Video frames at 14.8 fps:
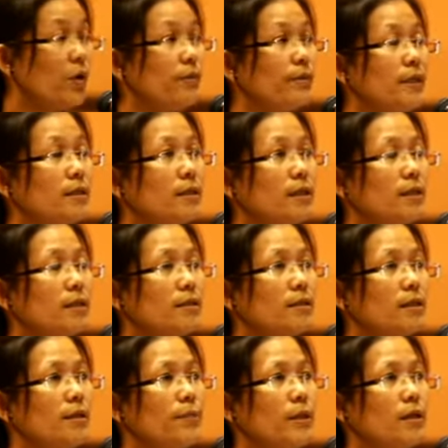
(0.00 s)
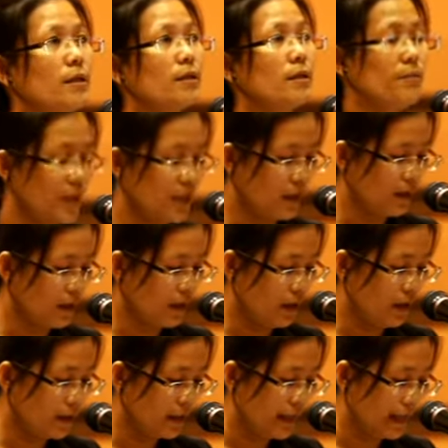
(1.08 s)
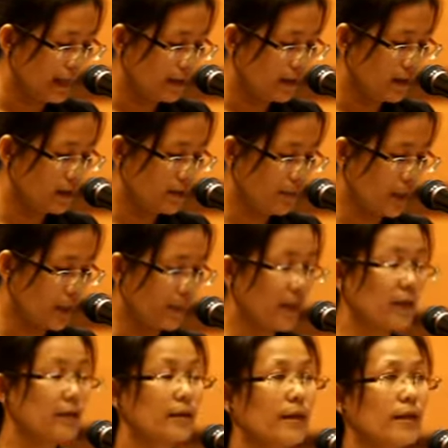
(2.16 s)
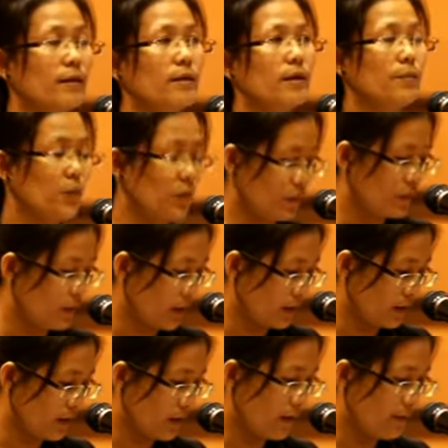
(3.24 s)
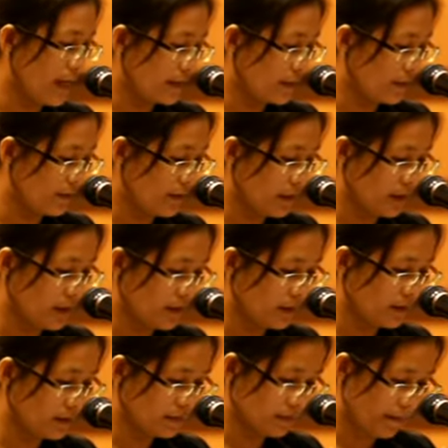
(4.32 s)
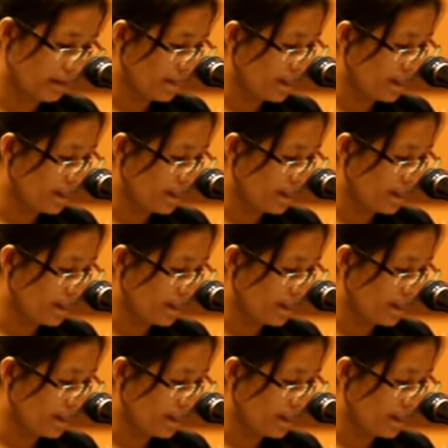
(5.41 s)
One more thing, if we look at the types of work they perform,